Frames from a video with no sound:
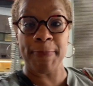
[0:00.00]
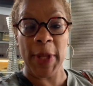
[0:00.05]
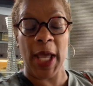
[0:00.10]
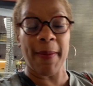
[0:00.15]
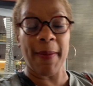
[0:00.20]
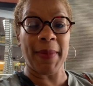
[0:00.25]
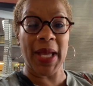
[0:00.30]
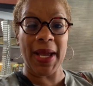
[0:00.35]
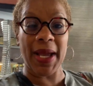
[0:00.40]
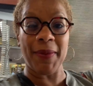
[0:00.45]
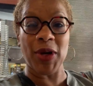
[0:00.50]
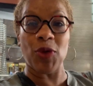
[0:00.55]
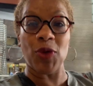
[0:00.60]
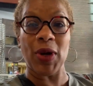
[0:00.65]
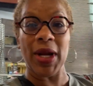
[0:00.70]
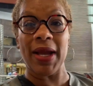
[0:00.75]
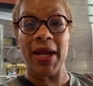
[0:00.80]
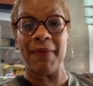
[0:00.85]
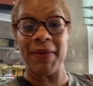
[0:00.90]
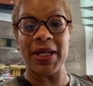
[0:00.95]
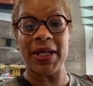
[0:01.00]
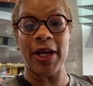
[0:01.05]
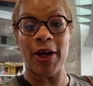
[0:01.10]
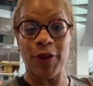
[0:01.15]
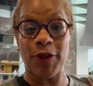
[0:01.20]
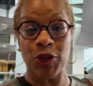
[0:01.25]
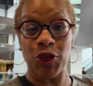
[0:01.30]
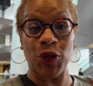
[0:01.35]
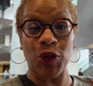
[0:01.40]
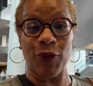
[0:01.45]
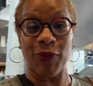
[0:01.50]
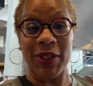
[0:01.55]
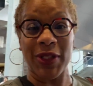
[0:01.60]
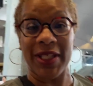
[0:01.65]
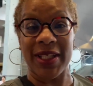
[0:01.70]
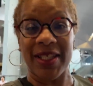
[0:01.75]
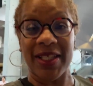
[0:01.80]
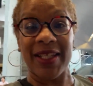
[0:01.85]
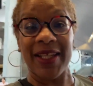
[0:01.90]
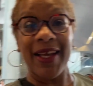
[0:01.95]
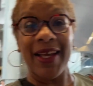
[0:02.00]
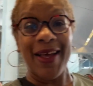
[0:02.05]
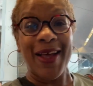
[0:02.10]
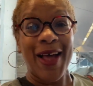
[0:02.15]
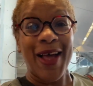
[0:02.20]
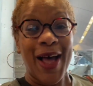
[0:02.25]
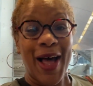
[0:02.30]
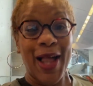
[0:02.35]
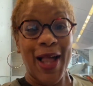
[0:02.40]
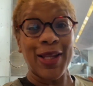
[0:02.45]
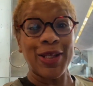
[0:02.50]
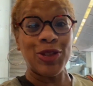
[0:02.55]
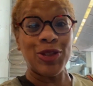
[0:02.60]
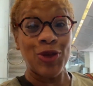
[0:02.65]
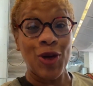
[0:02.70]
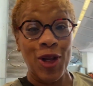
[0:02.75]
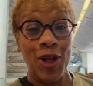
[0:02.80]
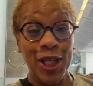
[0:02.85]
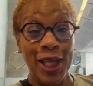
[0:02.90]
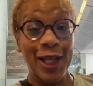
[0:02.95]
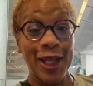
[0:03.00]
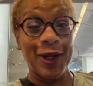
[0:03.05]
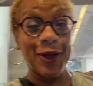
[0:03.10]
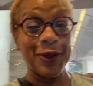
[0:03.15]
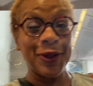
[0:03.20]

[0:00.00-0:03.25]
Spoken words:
mammogram and other services. I'll let you all later.